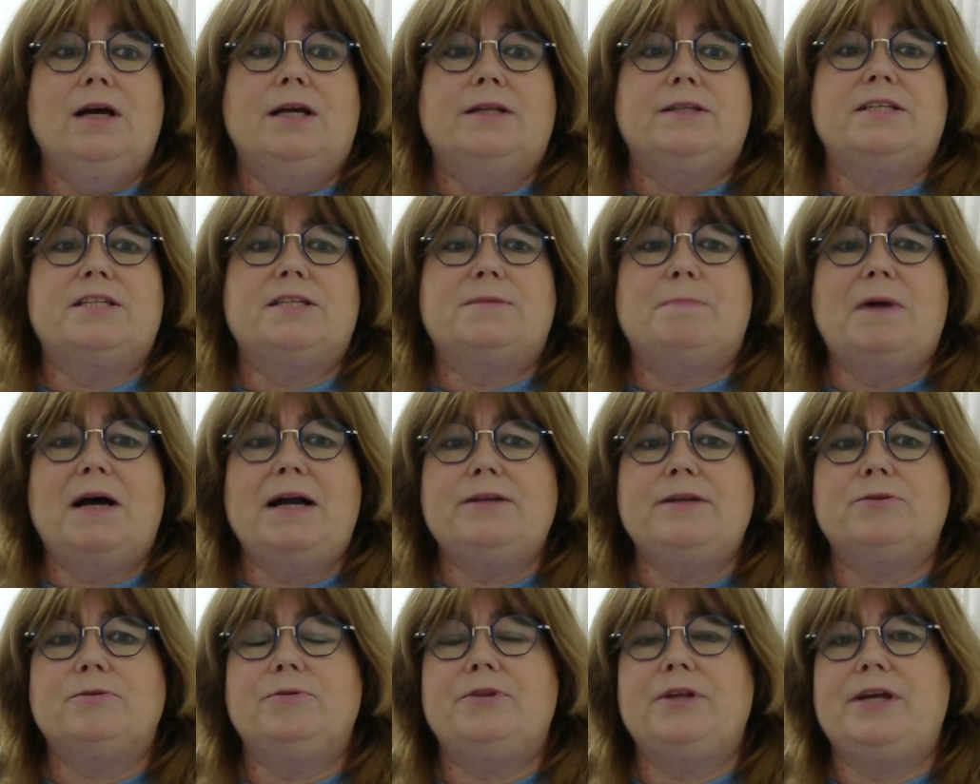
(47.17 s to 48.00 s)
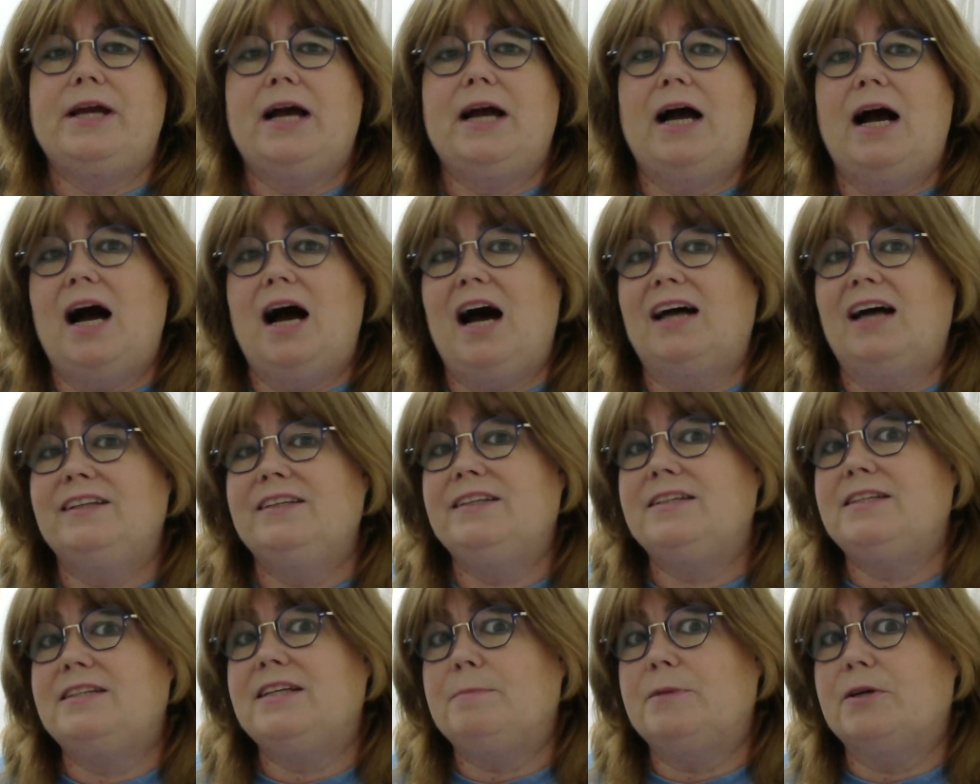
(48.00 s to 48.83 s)
Despite all the
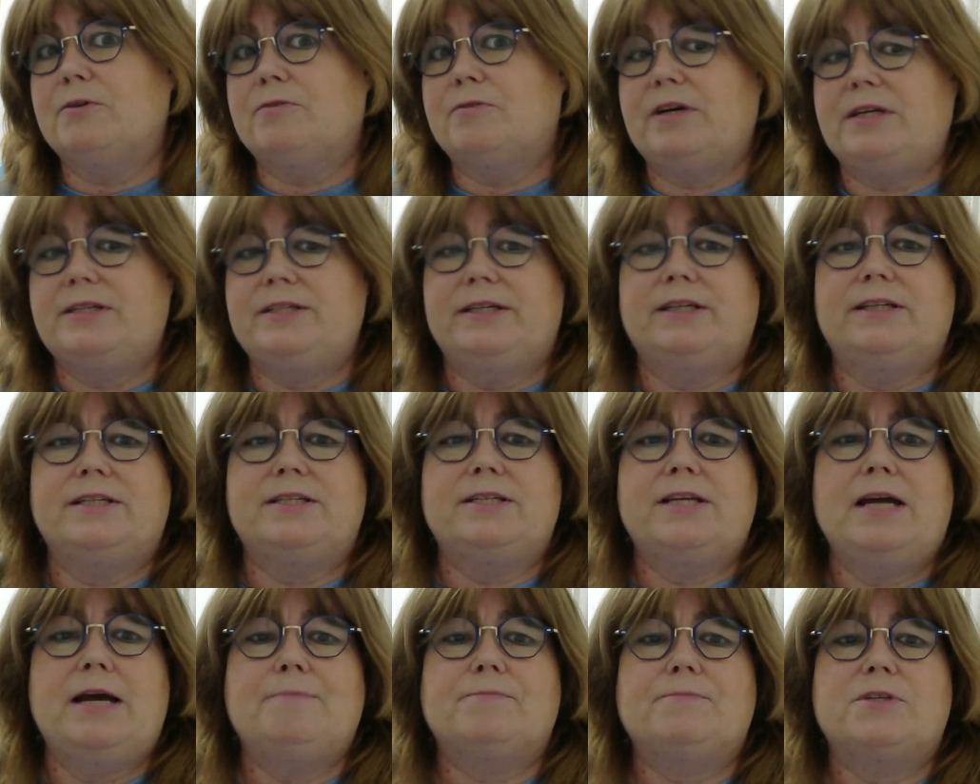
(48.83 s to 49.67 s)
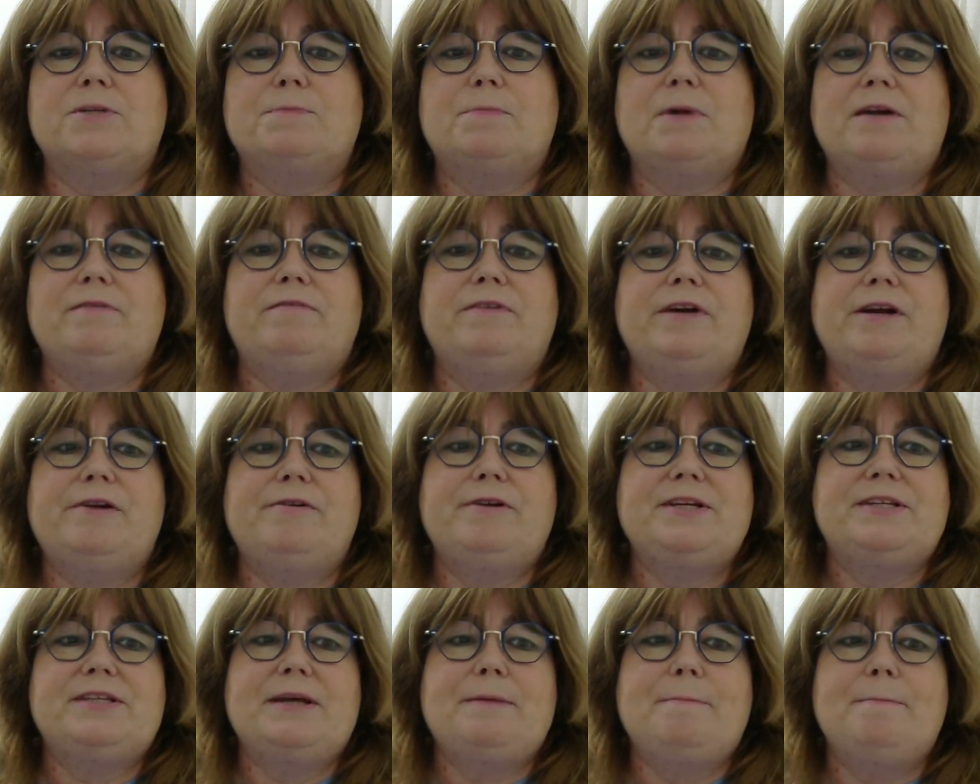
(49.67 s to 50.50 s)
undemocratic attempts by
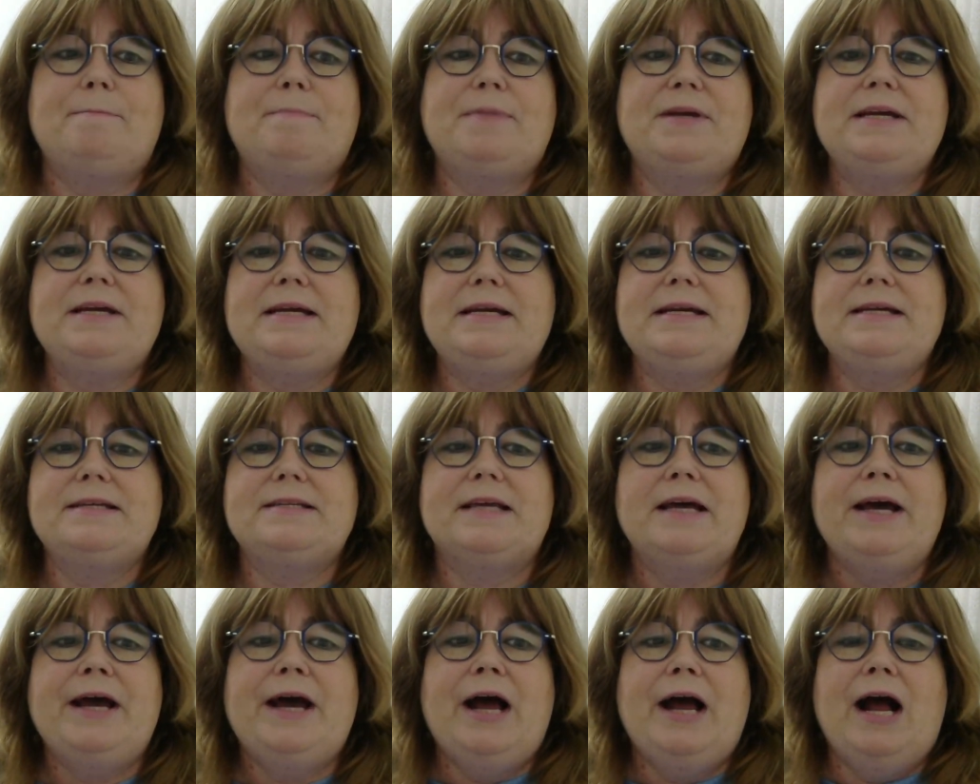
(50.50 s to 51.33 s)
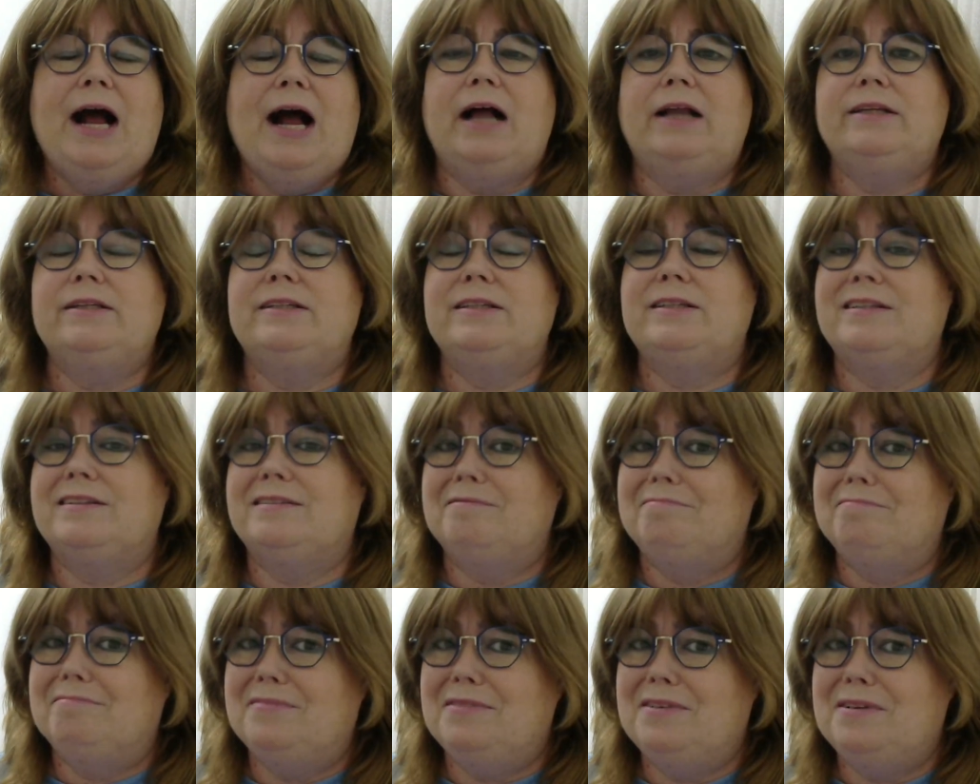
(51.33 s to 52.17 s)
various MPs and
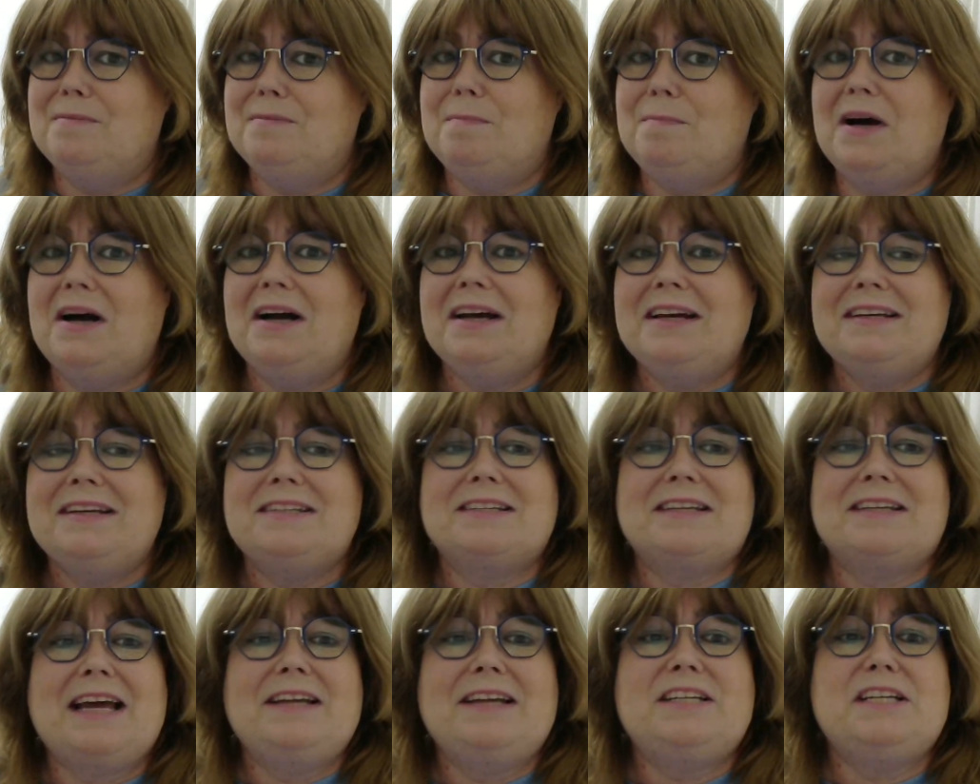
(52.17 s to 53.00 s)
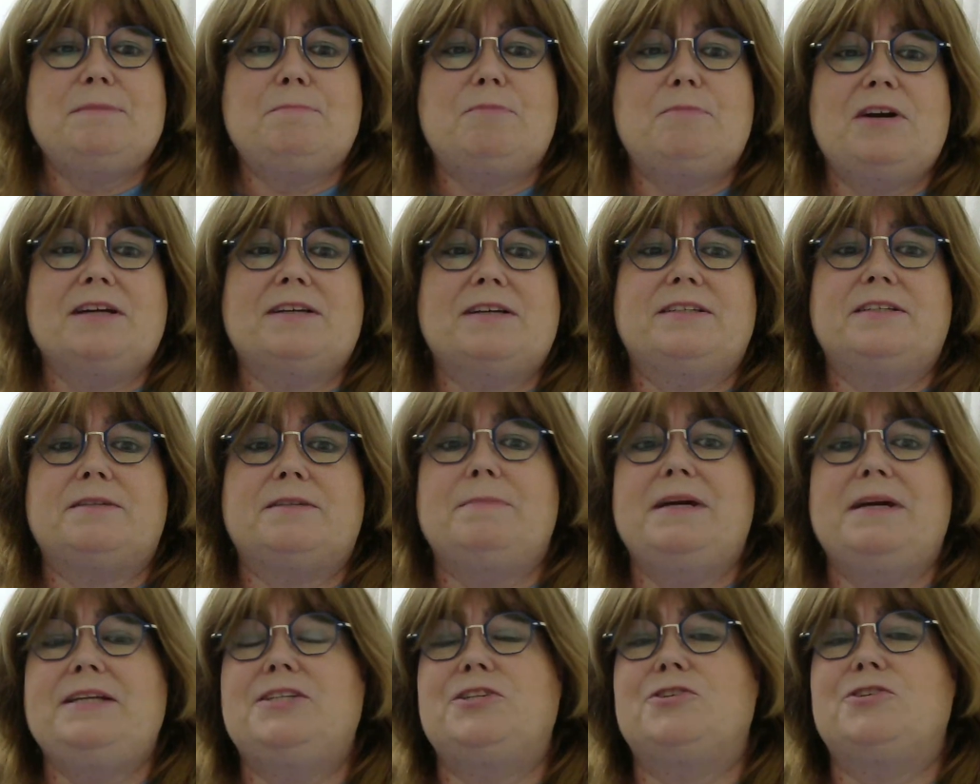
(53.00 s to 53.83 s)
the biased anti-Brexit
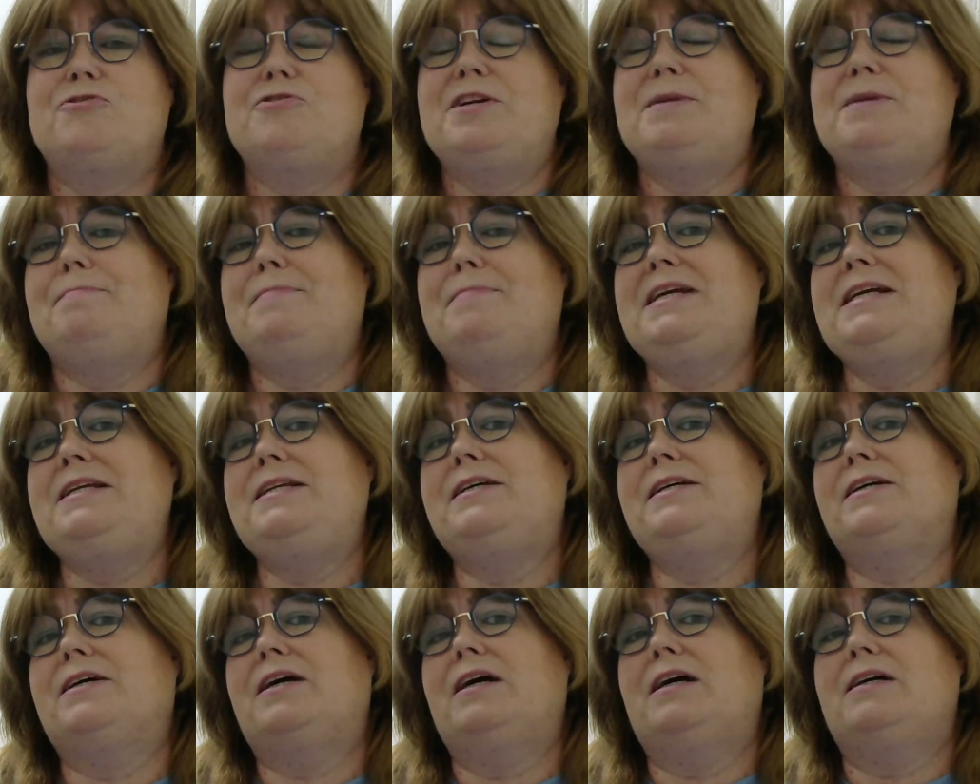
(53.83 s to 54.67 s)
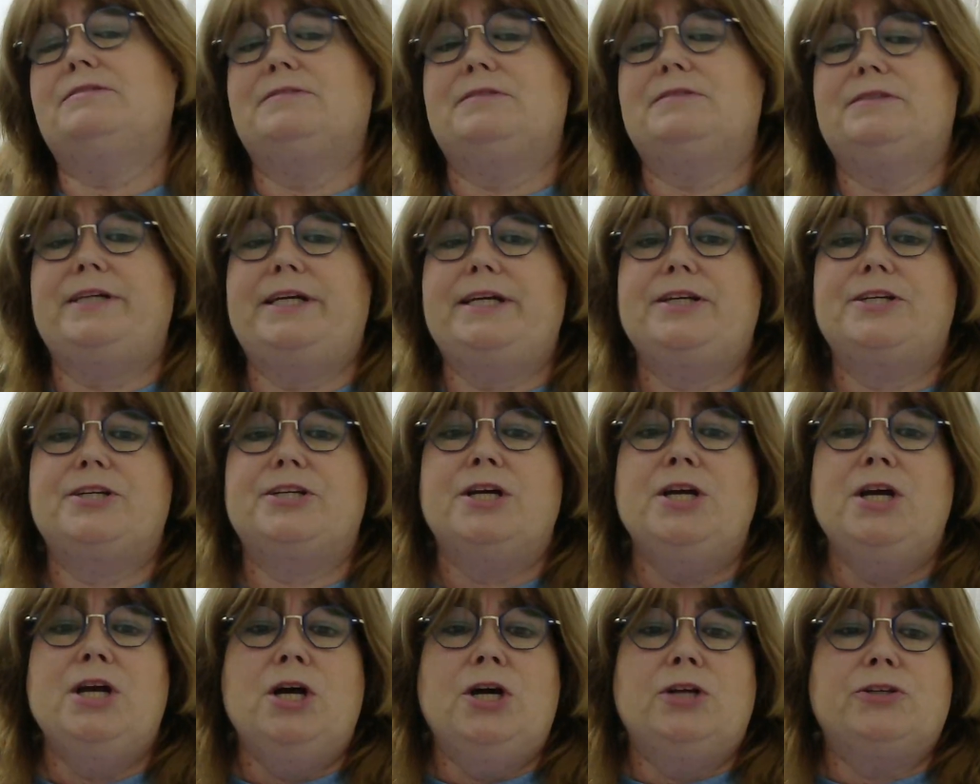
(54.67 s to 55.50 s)
mainstream media
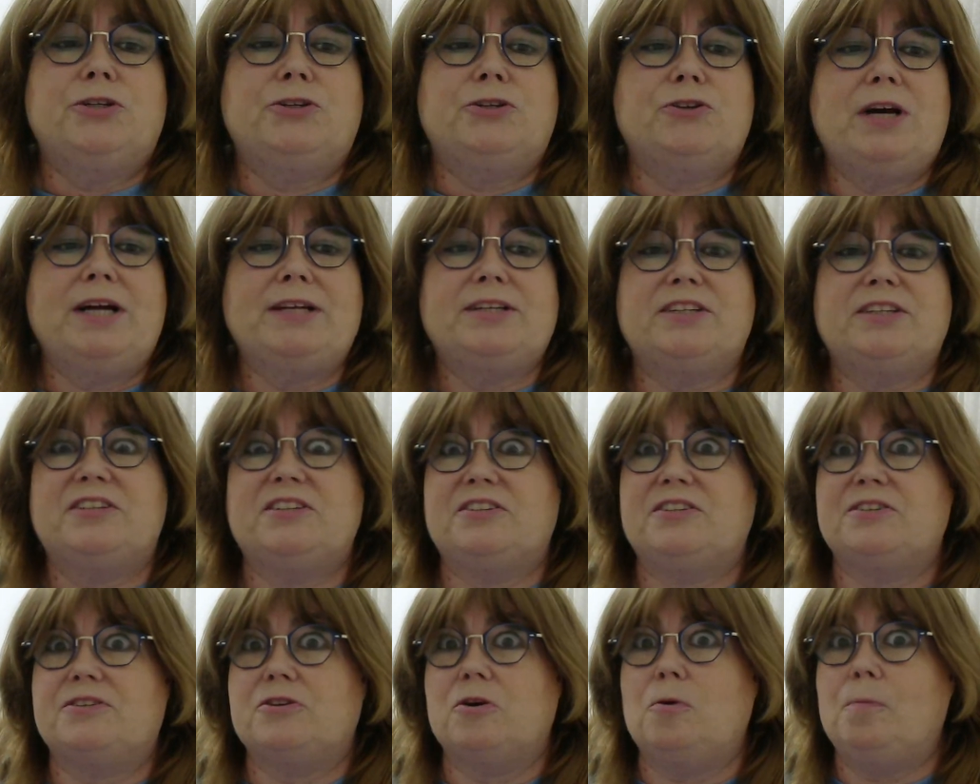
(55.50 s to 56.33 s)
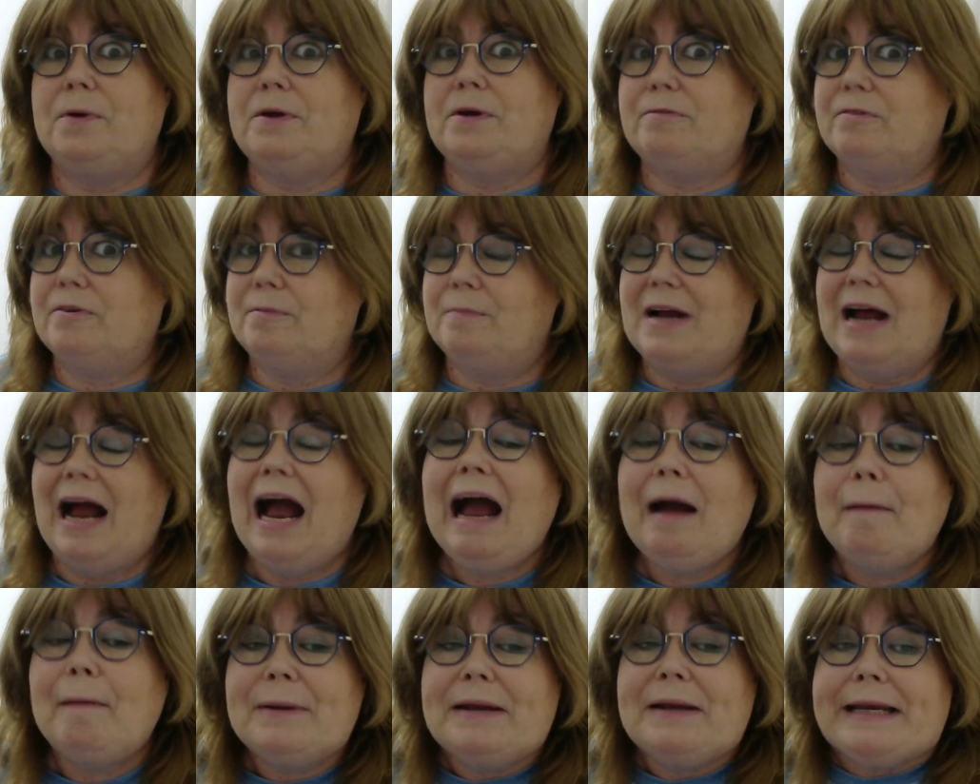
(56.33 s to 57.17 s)
coverage to try to stop it from
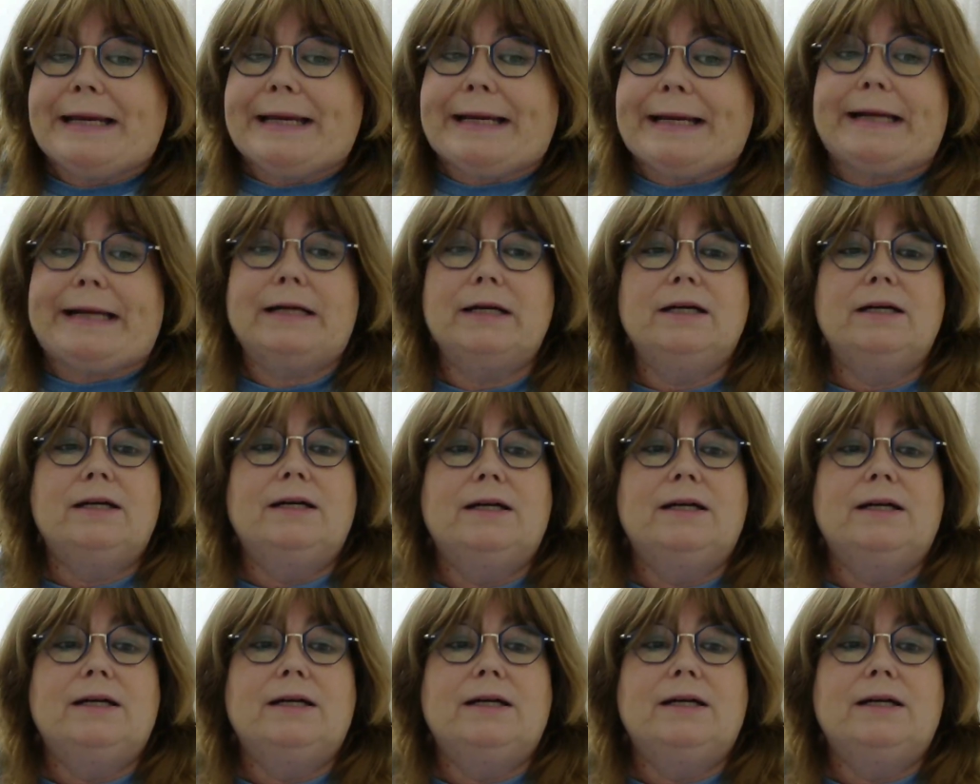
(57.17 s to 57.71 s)
happening,